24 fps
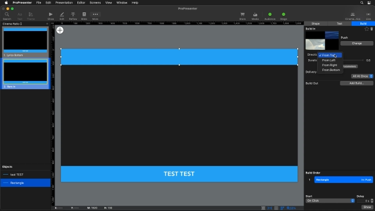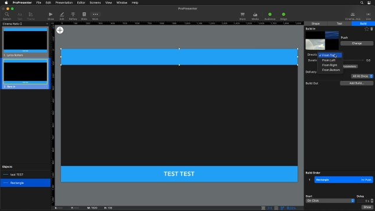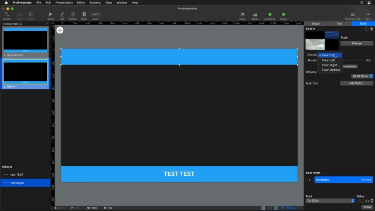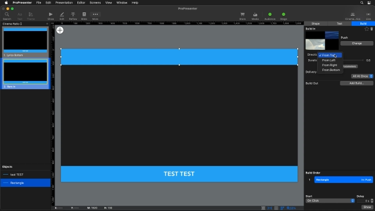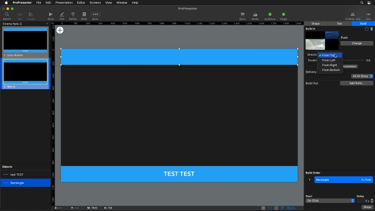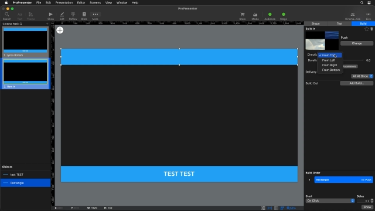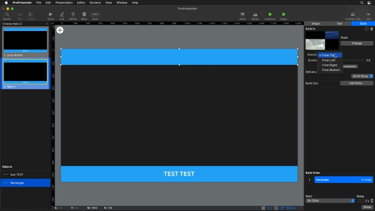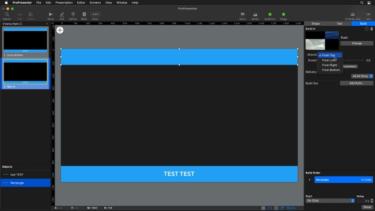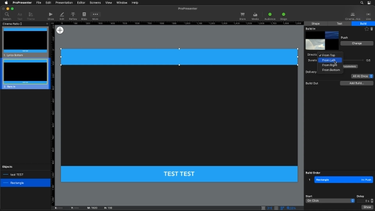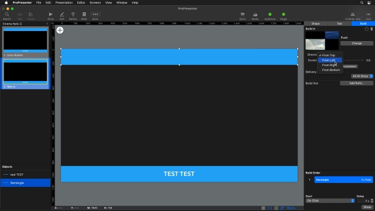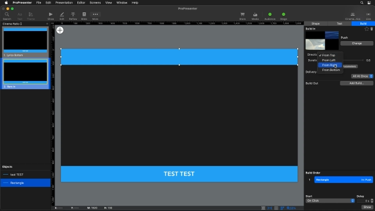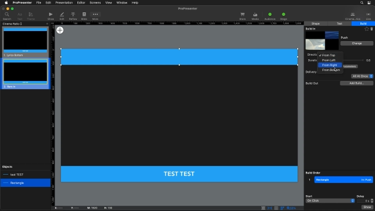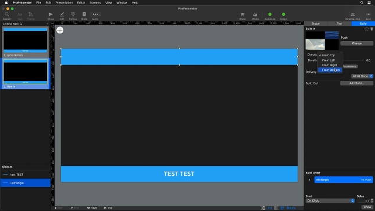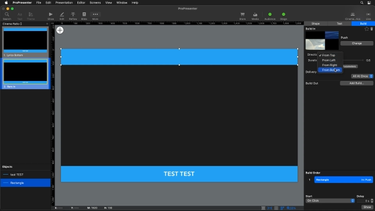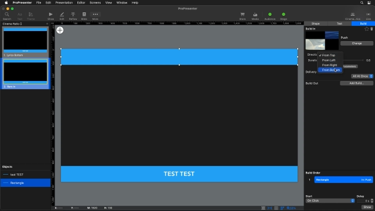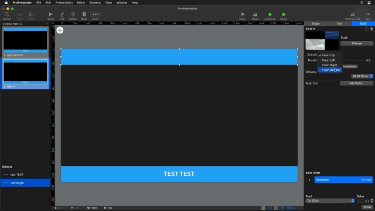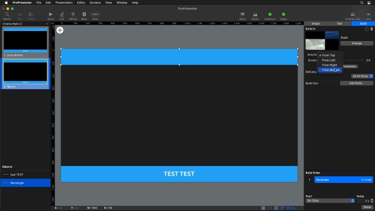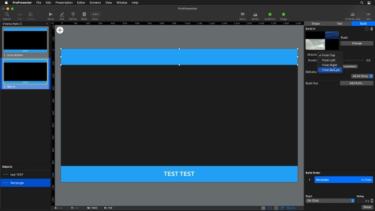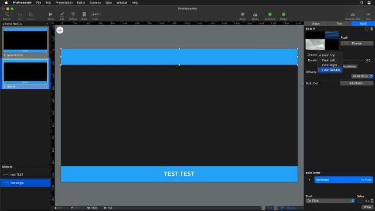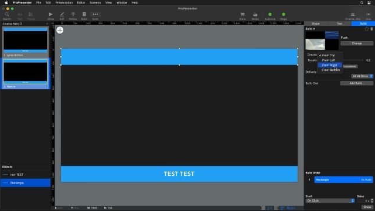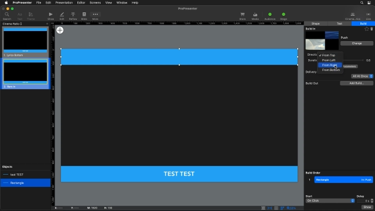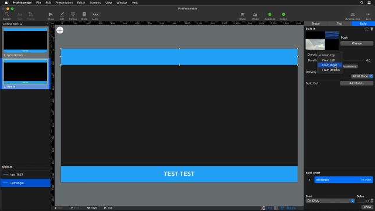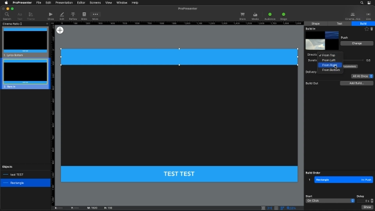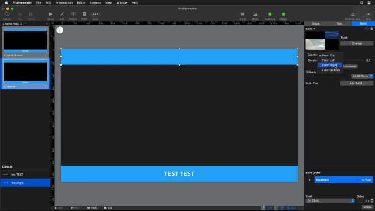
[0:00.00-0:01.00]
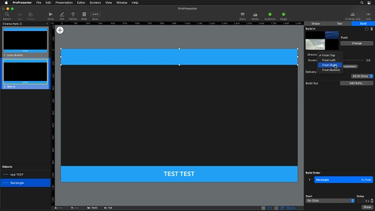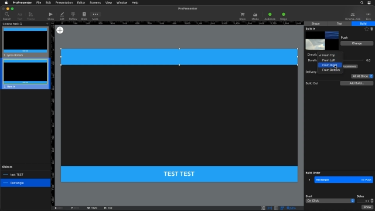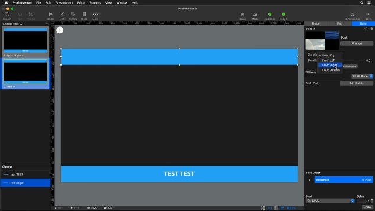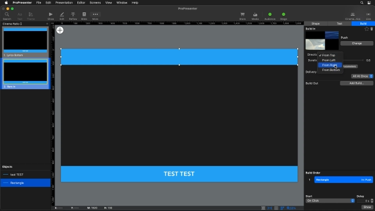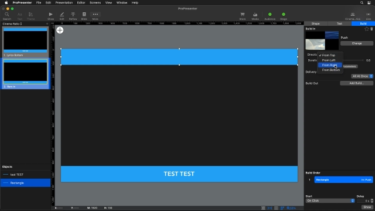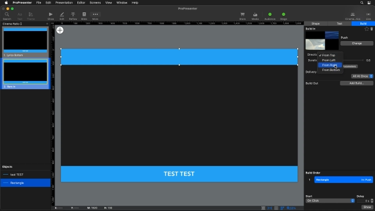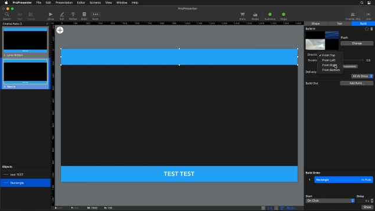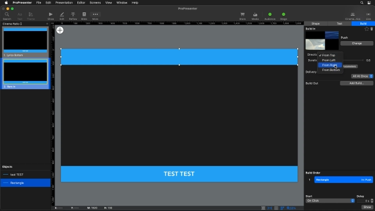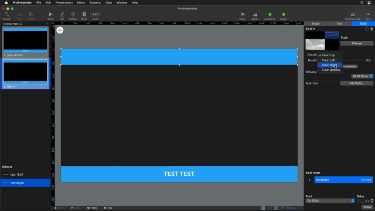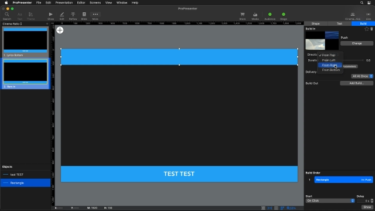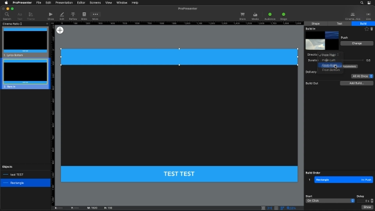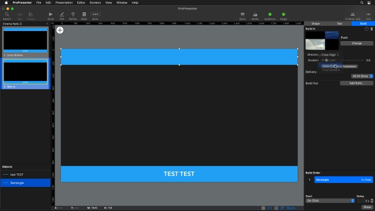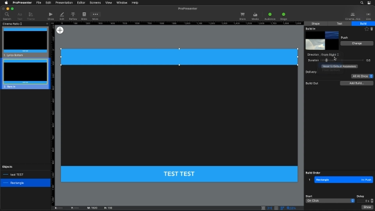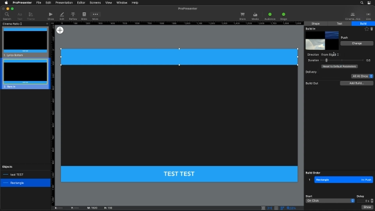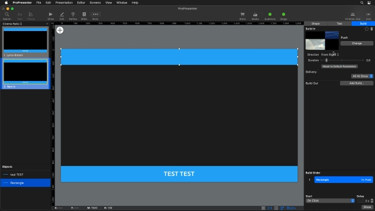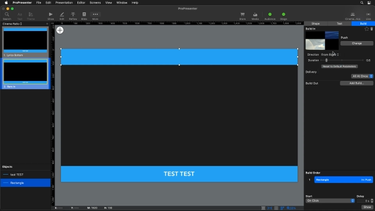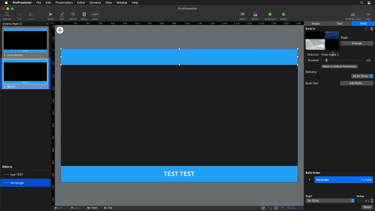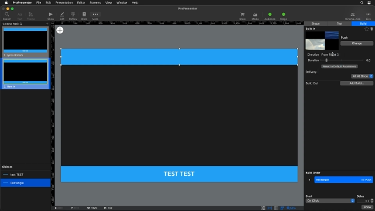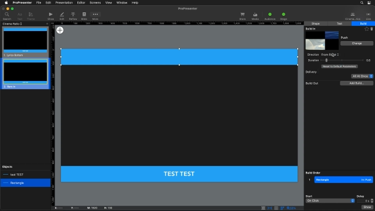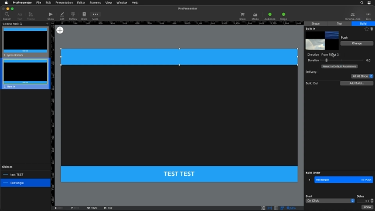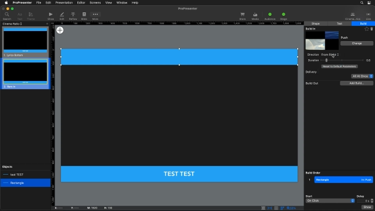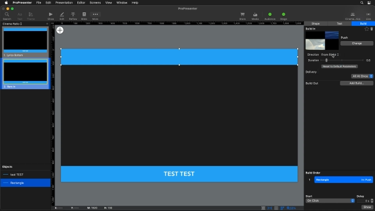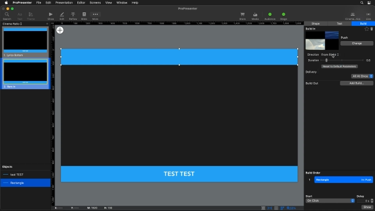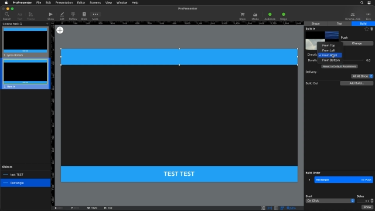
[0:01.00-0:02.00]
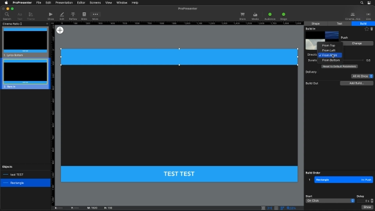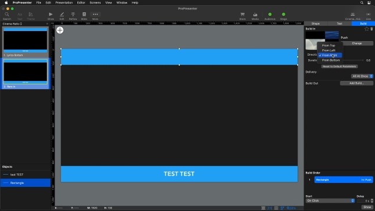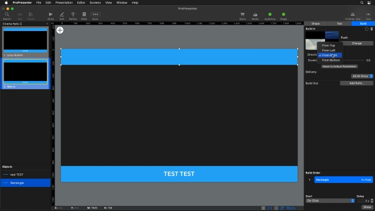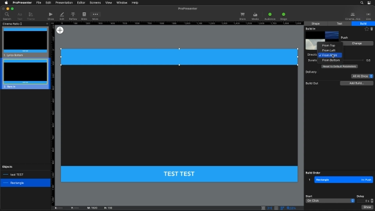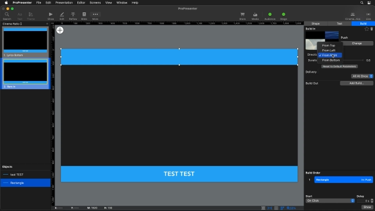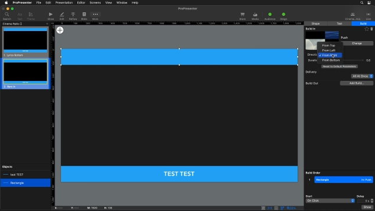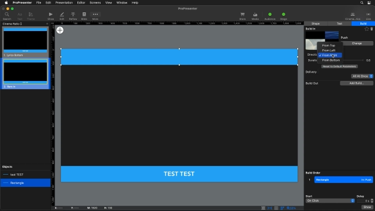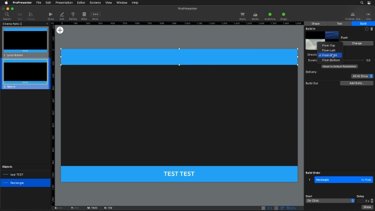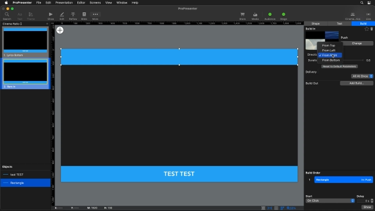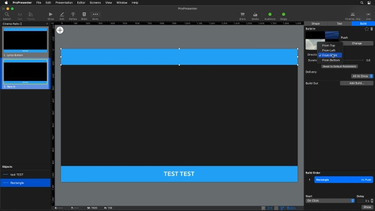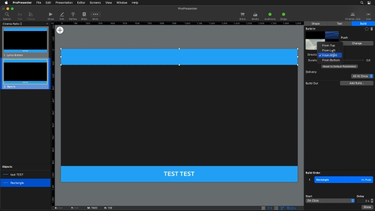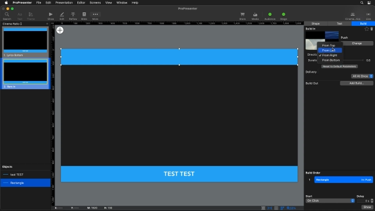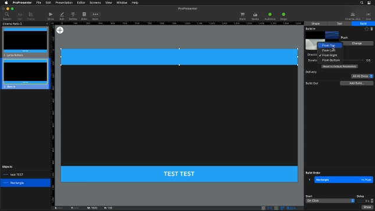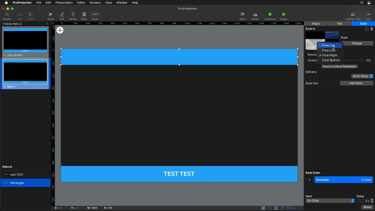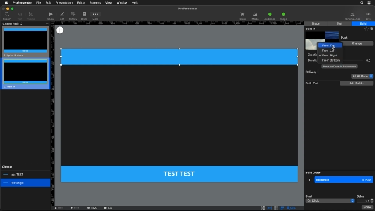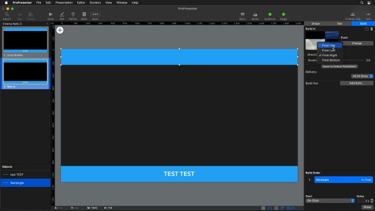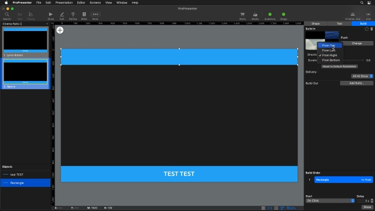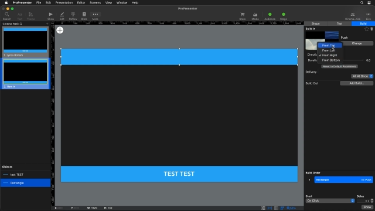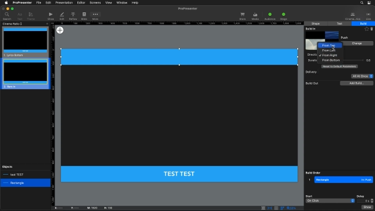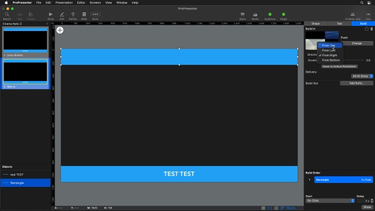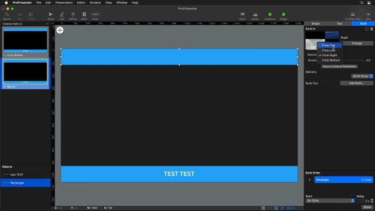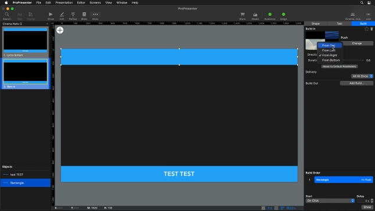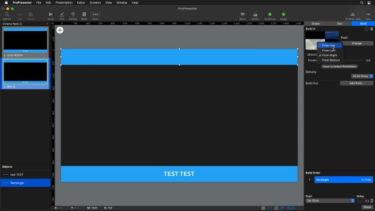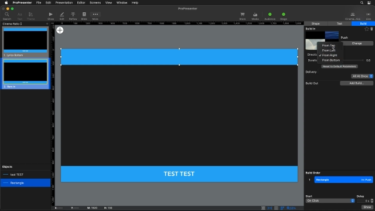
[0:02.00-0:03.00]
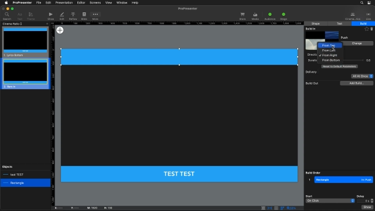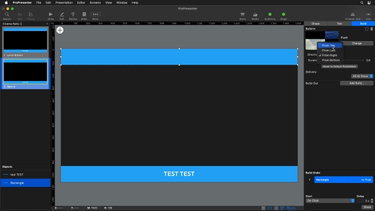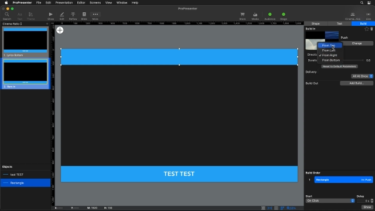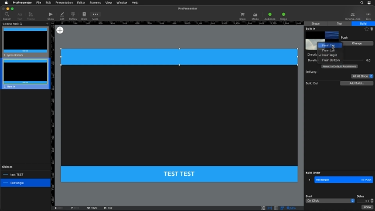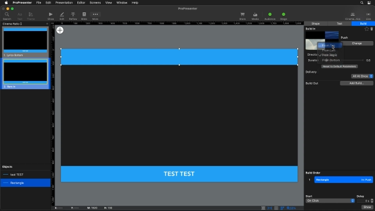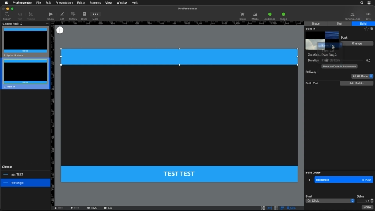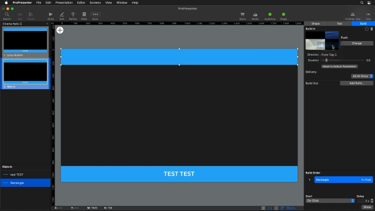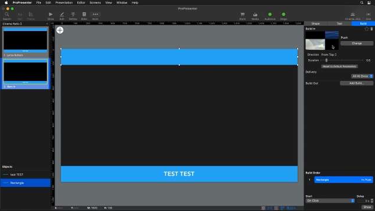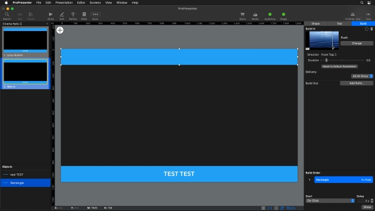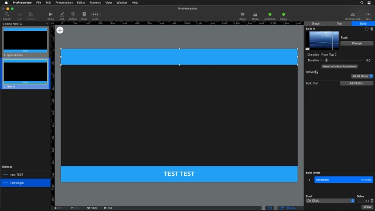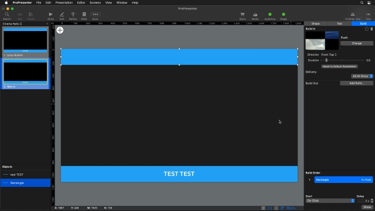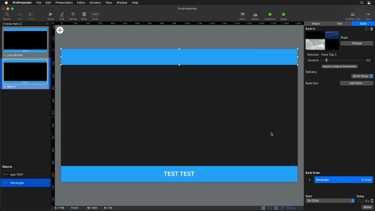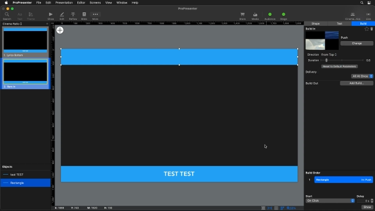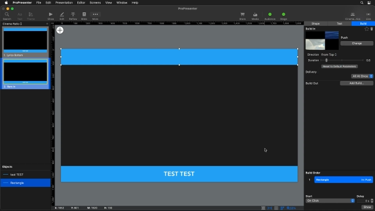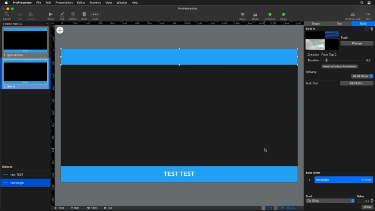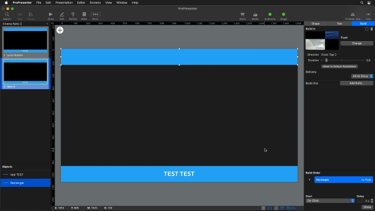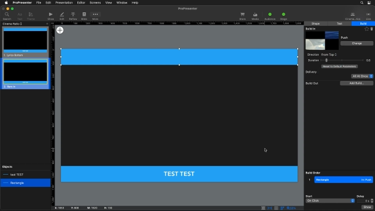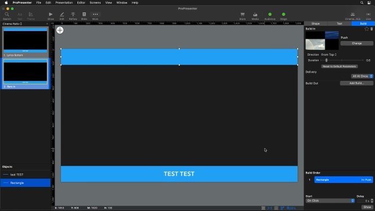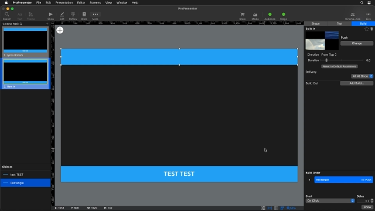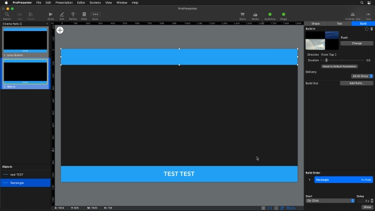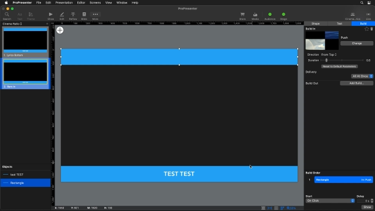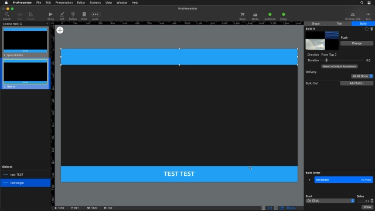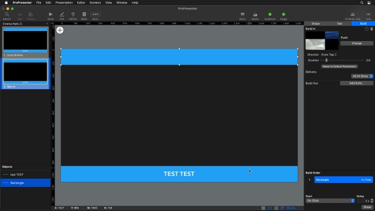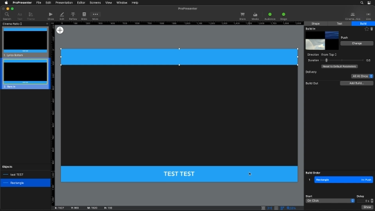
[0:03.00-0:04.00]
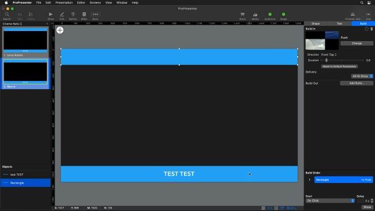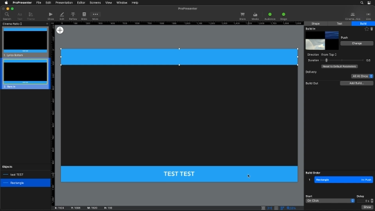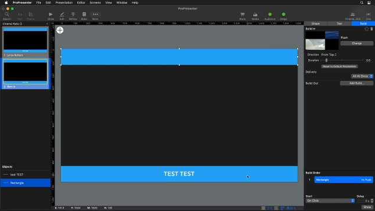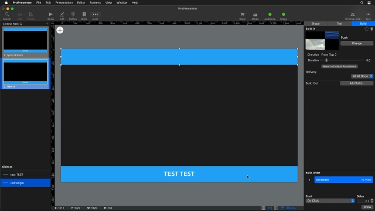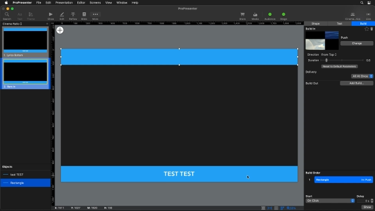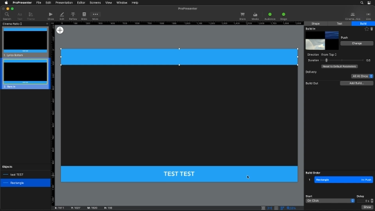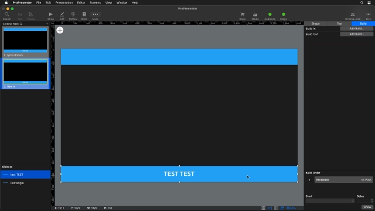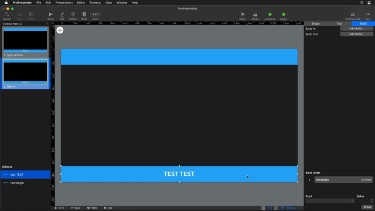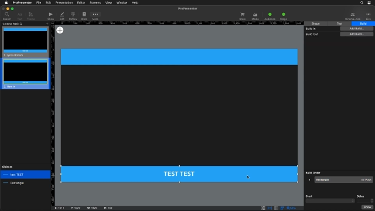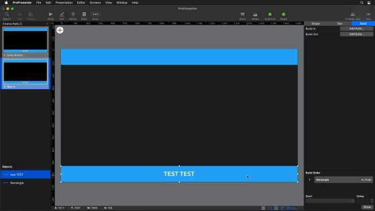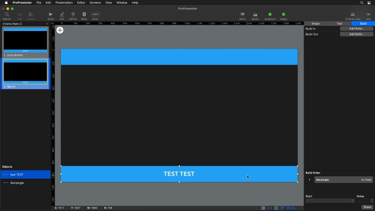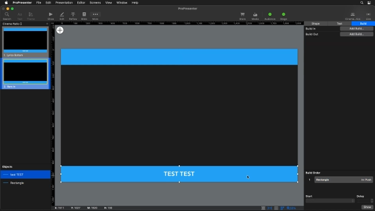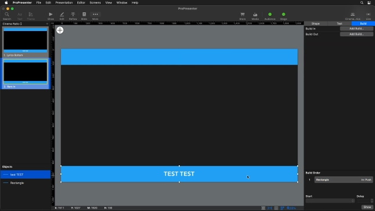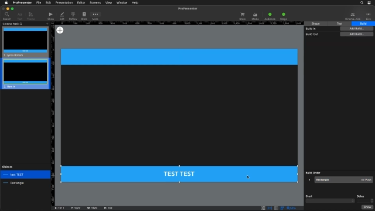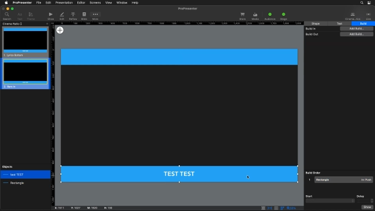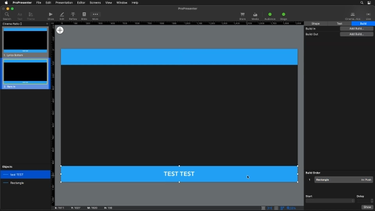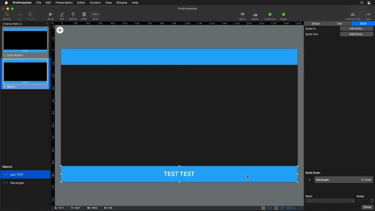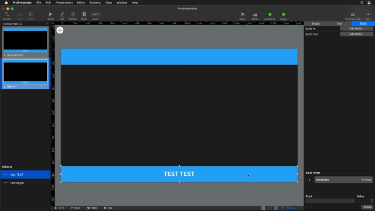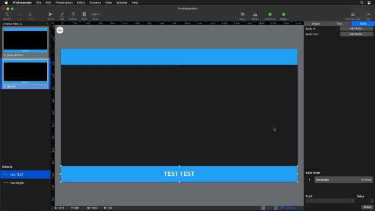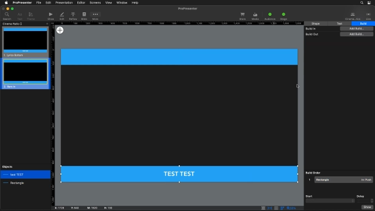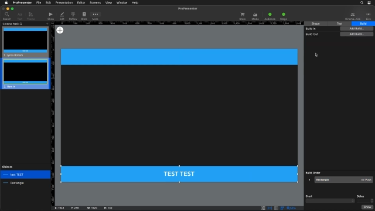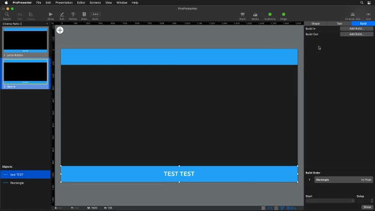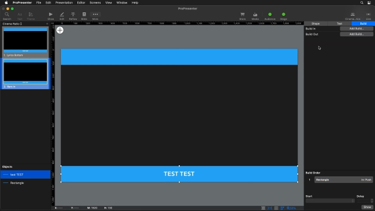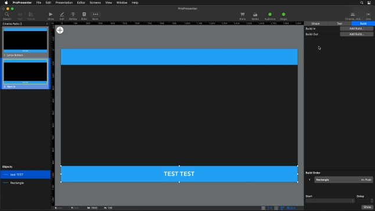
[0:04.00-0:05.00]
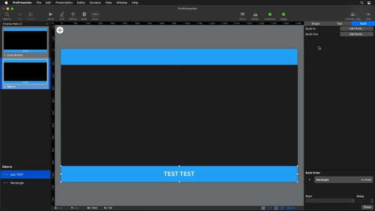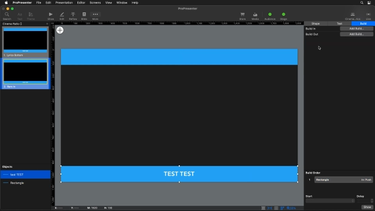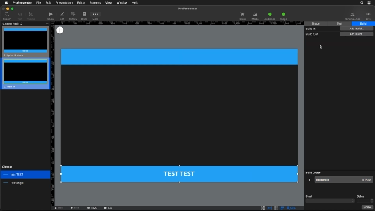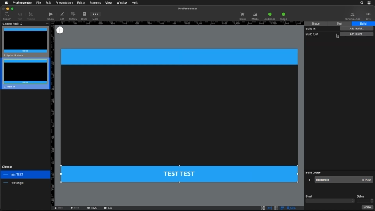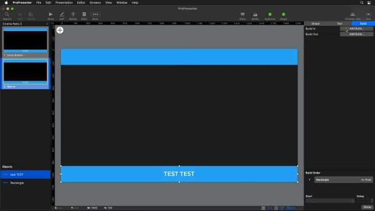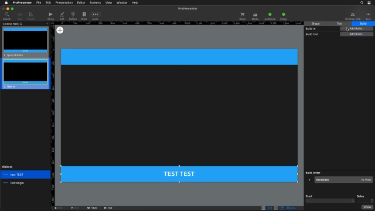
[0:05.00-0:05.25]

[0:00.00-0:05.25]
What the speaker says: [unreadable: no face in view]